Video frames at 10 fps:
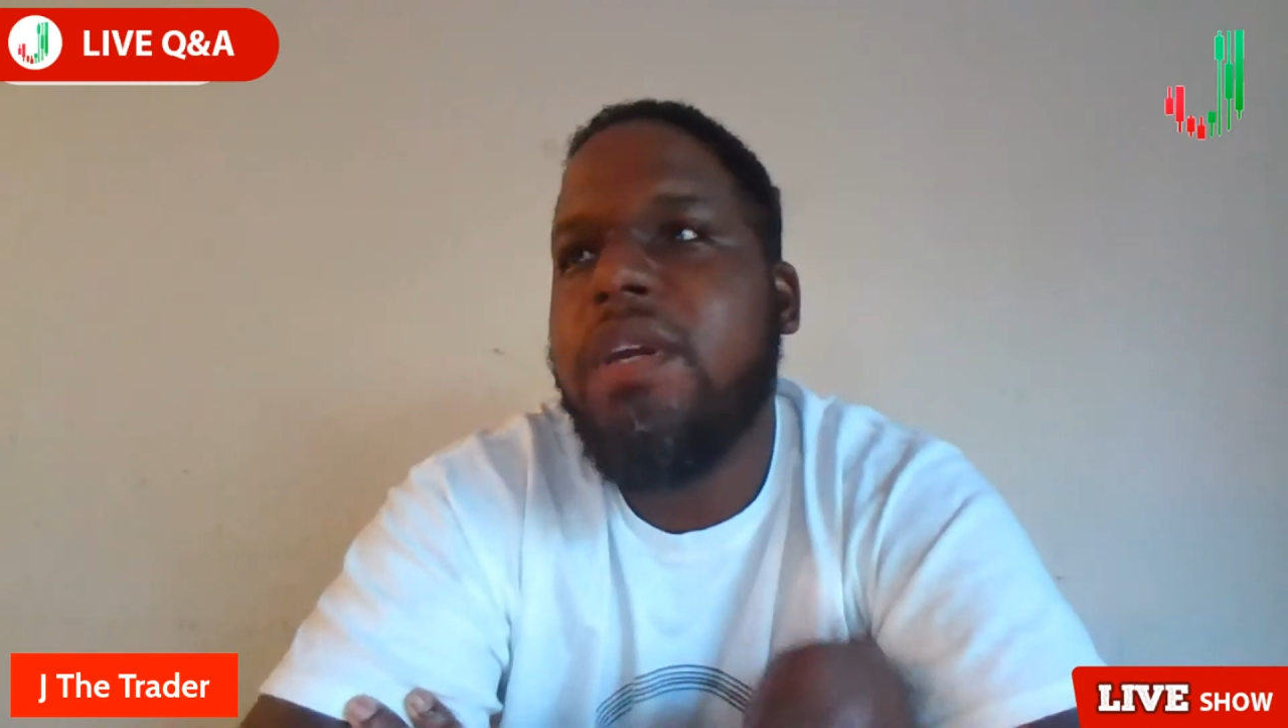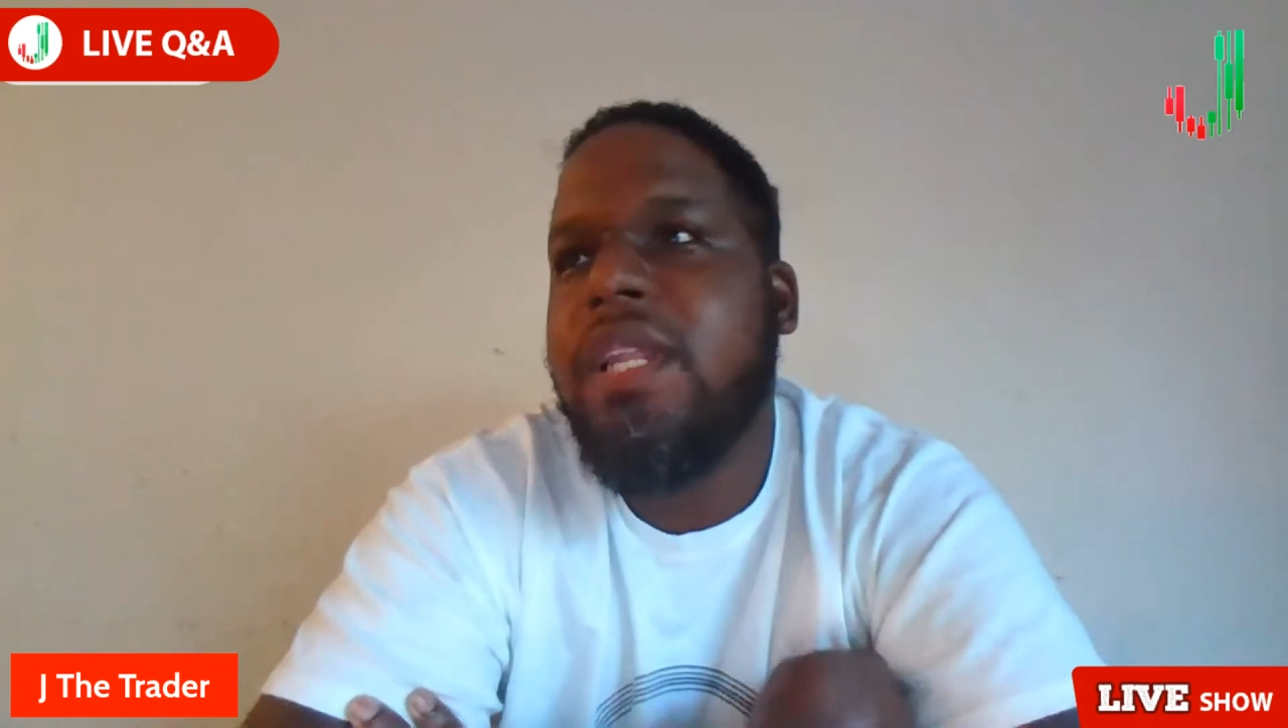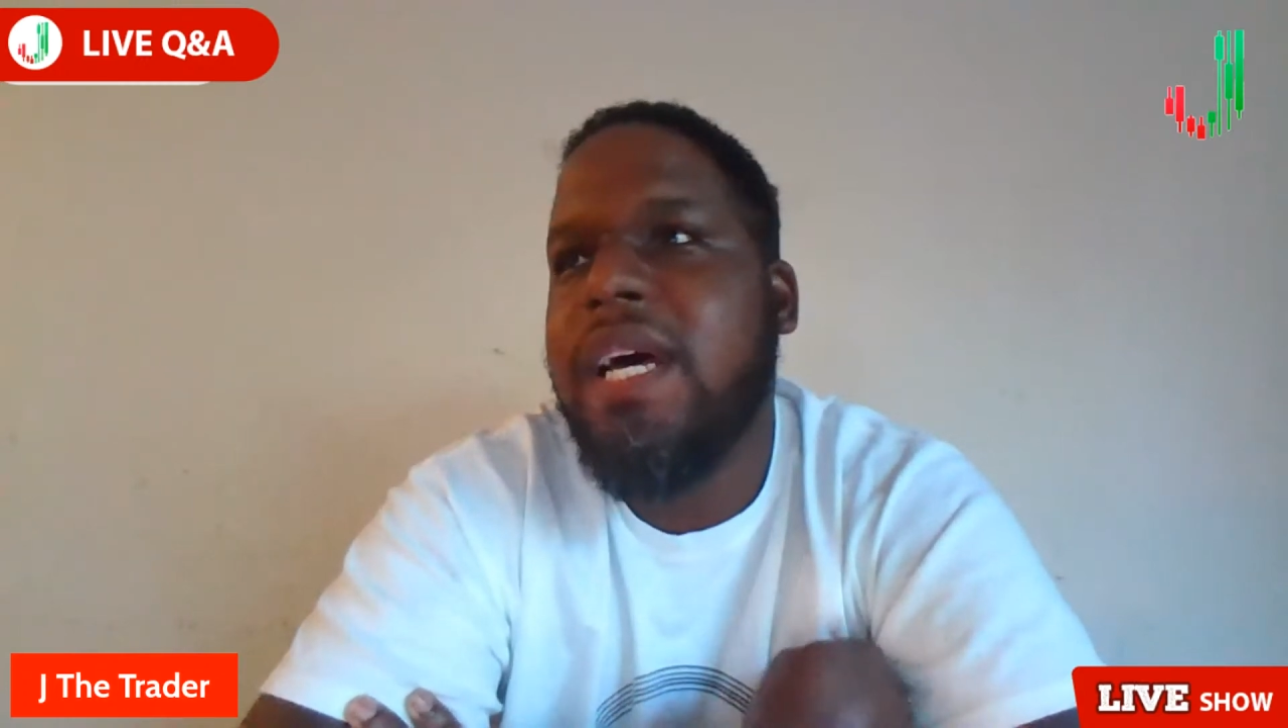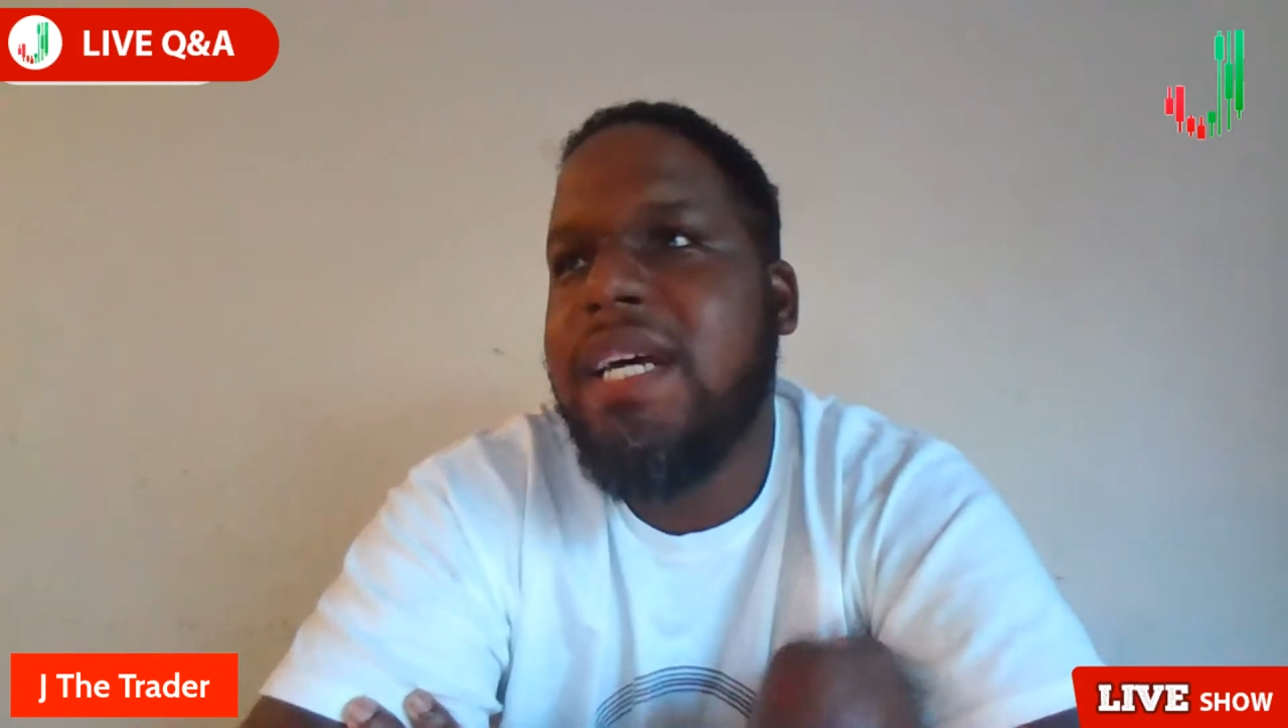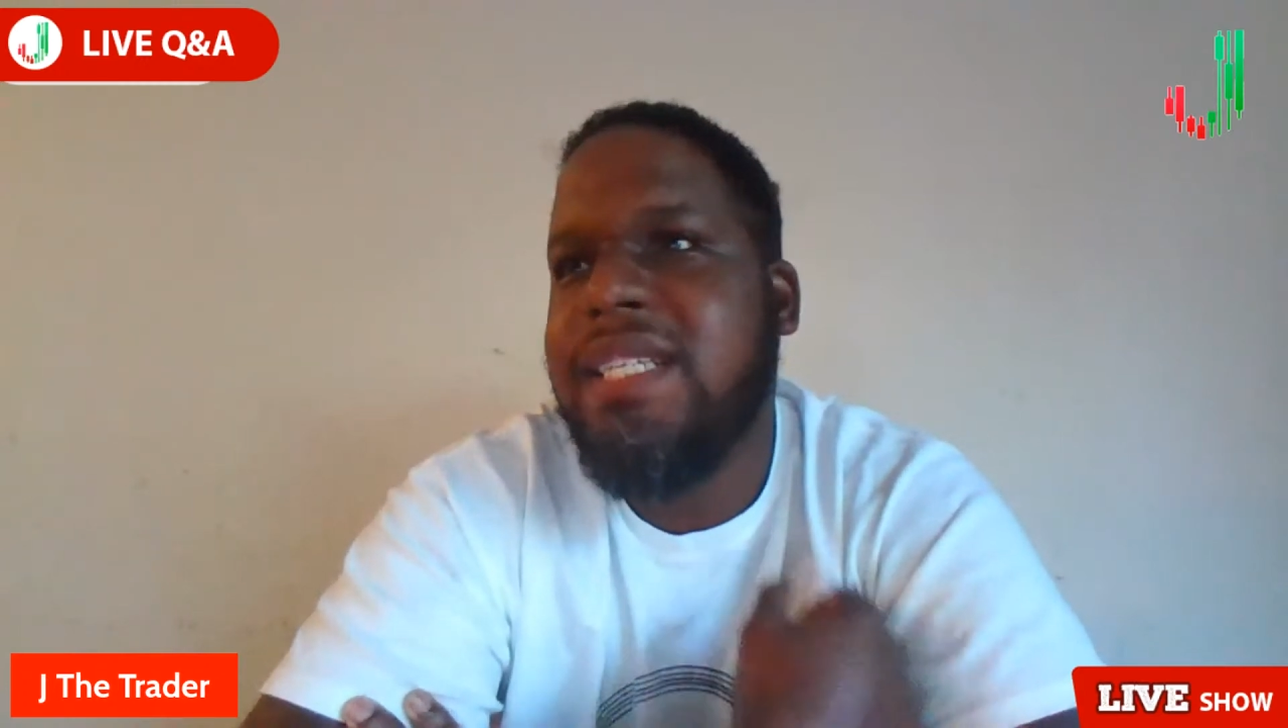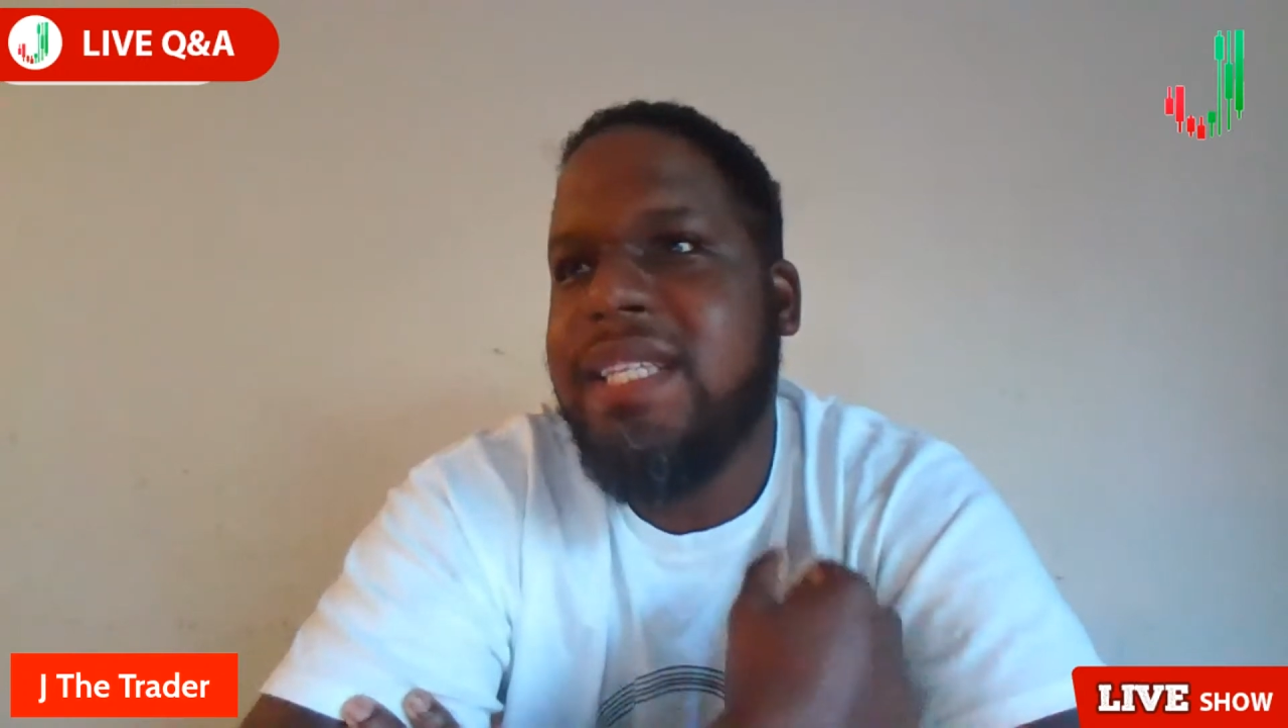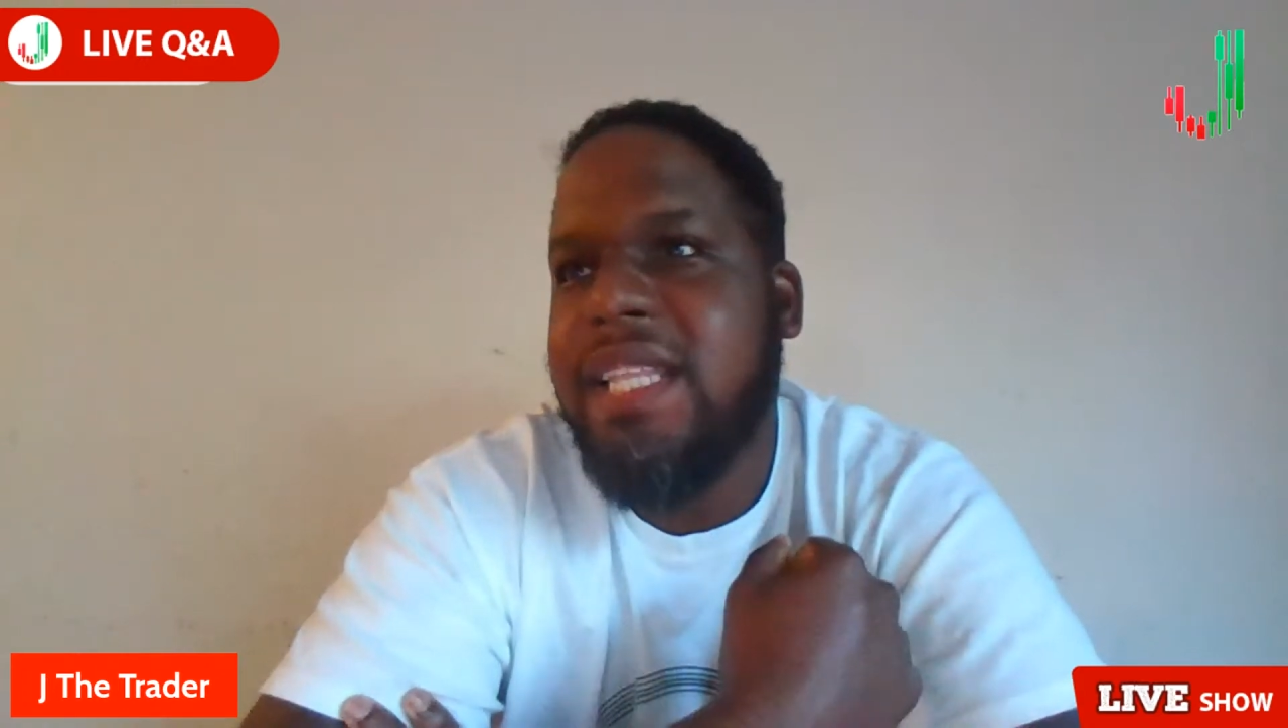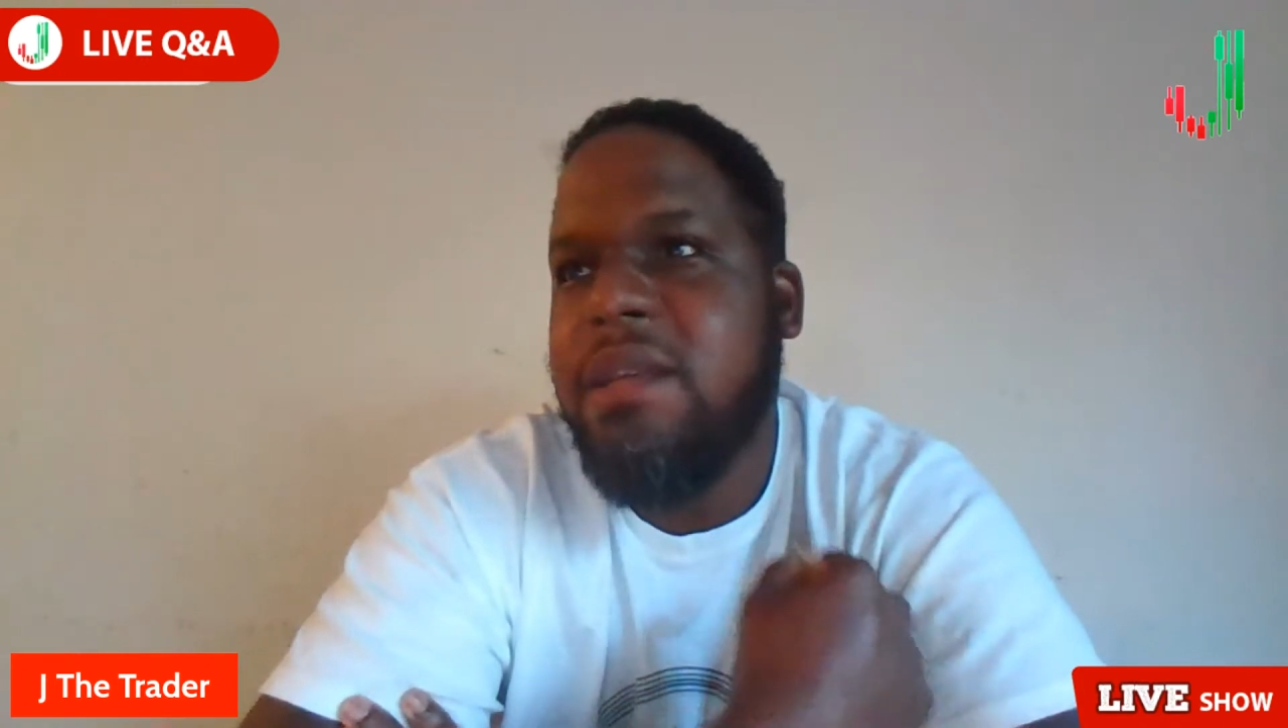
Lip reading: realizing